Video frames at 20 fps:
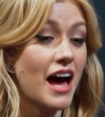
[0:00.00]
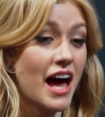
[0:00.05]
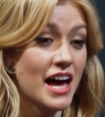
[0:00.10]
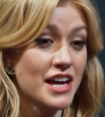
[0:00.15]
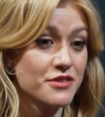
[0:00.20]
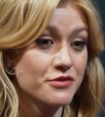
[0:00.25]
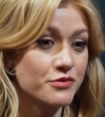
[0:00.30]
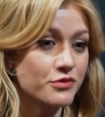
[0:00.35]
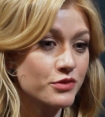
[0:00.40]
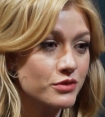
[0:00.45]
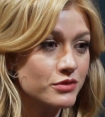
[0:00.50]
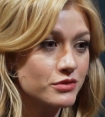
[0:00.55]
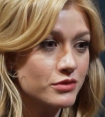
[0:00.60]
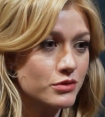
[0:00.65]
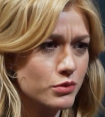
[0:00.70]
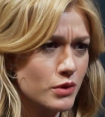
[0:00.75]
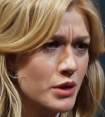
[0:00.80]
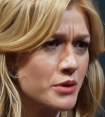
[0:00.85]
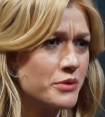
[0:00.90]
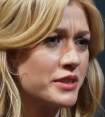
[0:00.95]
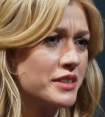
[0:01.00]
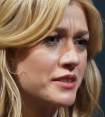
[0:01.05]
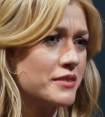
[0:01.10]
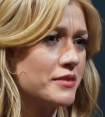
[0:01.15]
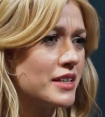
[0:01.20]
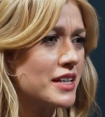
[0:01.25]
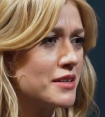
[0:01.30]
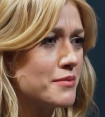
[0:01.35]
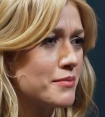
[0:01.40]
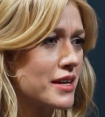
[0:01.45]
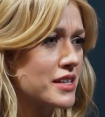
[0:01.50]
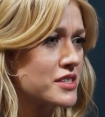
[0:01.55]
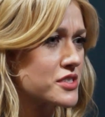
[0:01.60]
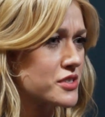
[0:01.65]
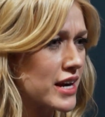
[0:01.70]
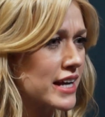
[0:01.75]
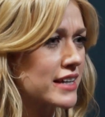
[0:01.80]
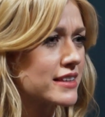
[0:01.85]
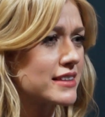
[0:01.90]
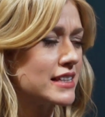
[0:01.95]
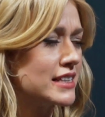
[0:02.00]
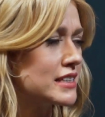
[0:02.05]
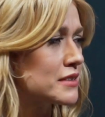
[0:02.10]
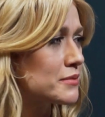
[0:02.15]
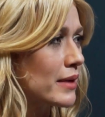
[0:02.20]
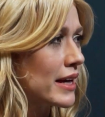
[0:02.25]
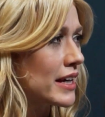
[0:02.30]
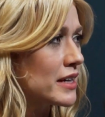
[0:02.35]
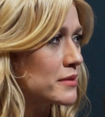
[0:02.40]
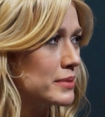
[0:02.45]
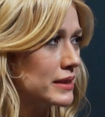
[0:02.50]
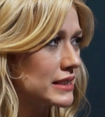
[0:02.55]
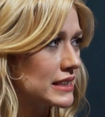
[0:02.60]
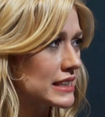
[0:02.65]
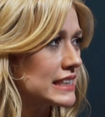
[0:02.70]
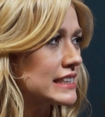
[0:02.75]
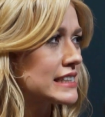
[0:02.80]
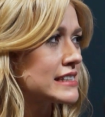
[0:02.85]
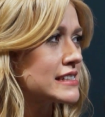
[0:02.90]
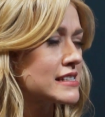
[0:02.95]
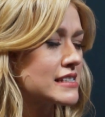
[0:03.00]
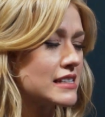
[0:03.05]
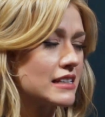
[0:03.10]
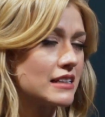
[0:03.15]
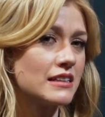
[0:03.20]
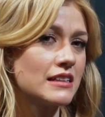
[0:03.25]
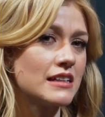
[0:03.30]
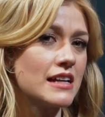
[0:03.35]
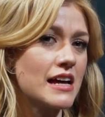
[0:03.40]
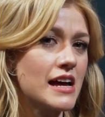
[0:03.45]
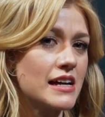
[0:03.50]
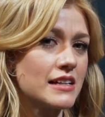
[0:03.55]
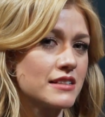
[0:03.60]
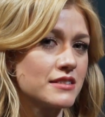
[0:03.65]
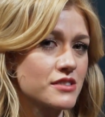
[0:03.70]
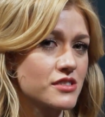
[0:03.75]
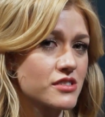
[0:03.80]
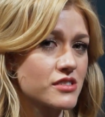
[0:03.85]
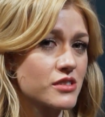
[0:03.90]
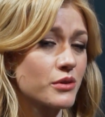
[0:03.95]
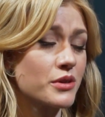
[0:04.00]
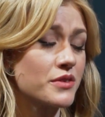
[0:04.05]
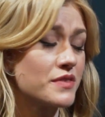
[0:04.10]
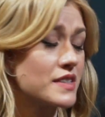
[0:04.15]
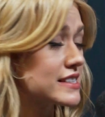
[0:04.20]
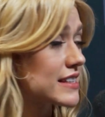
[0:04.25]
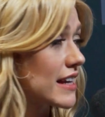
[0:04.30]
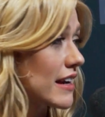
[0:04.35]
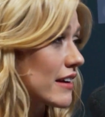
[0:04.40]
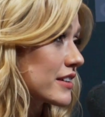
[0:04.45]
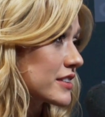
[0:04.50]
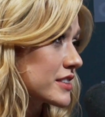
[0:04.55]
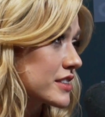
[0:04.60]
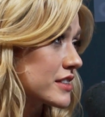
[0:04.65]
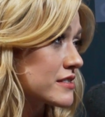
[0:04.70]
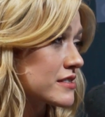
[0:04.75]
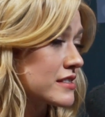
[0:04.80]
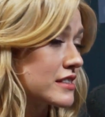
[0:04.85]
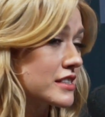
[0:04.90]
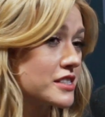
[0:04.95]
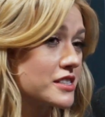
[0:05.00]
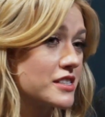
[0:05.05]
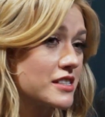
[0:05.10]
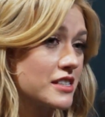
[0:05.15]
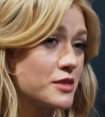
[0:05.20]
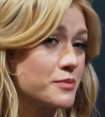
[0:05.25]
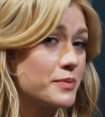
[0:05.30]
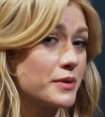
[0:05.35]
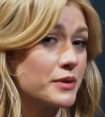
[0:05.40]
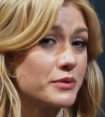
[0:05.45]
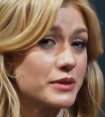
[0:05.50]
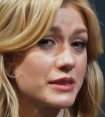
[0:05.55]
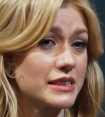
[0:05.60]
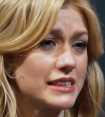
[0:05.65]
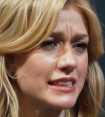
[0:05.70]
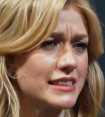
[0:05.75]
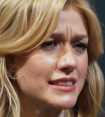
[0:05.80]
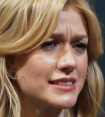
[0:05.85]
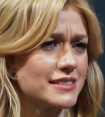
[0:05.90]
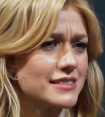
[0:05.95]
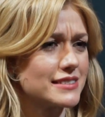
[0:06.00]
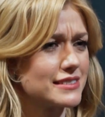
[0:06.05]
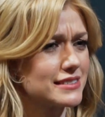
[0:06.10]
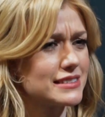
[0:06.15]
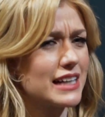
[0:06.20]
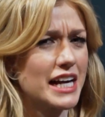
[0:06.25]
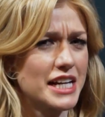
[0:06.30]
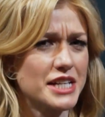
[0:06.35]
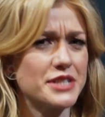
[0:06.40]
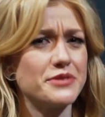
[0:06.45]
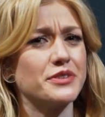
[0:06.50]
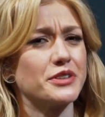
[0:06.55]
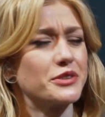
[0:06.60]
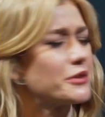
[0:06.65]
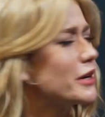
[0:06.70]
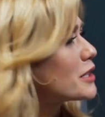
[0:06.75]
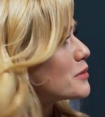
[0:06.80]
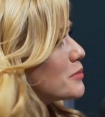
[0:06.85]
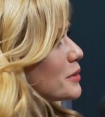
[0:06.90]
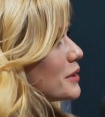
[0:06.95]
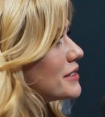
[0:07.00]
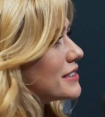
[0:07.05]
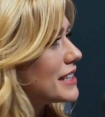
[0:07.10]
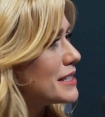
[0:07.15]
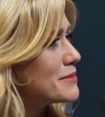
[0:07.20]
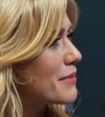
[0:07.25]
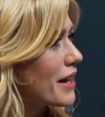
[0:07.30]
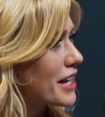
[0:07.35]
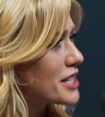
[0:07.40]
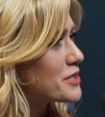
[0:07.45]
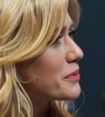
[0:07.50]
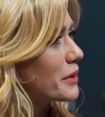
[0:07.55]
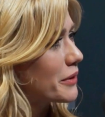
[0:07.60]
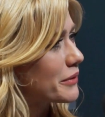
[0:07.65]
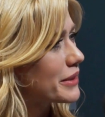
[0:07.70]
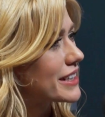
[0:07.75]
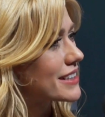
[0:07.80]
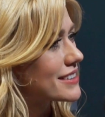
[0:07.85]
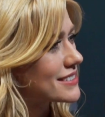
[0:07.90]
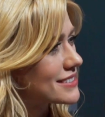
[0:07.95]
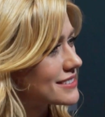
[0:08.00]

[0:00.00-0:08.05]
have grown in my strength and in my abilities, and so have these characters. And it's been really kind of incredible and mind-blowing.